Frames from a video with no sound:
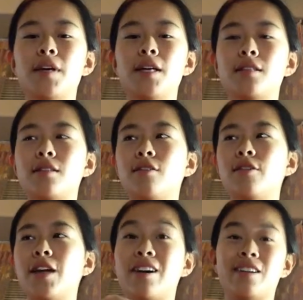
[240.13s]
face? Oh
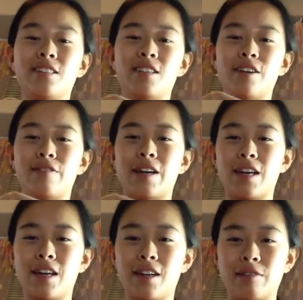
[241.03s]
yeah, Seth. I
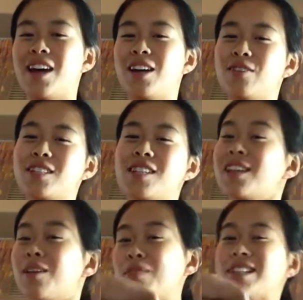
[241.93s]
hate him. Anyways, it's
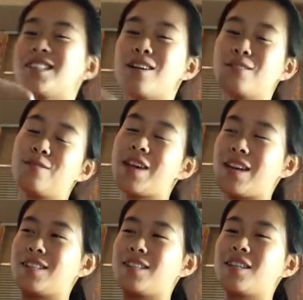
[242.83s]
aimed at Seth's
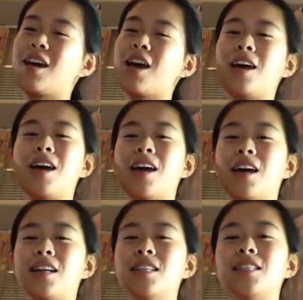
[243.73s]
face,
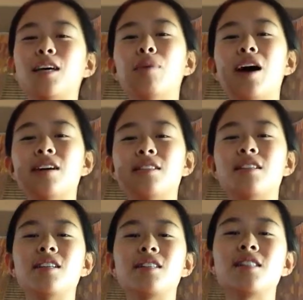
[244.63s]
and he said "boss," and
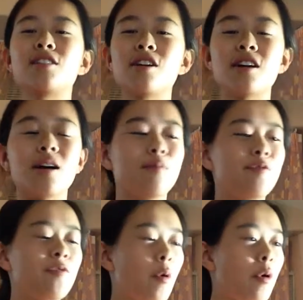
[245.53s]
he stood up
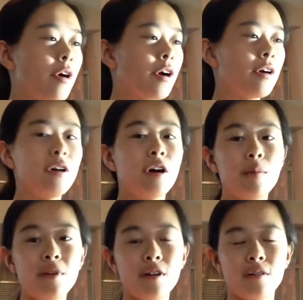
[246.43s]
for a
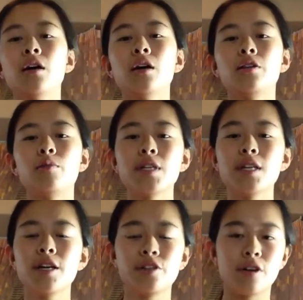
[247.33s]
mirror. The reason
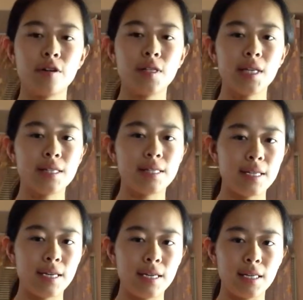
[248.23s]
I chose this
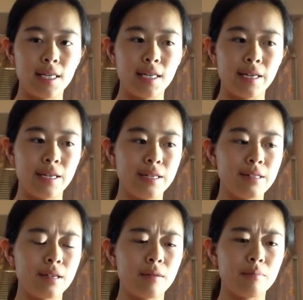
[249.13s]
scene
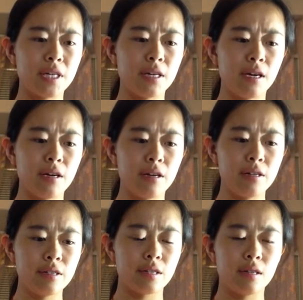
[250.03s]
is
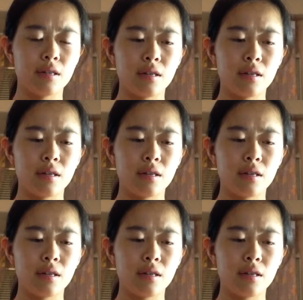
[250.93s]
because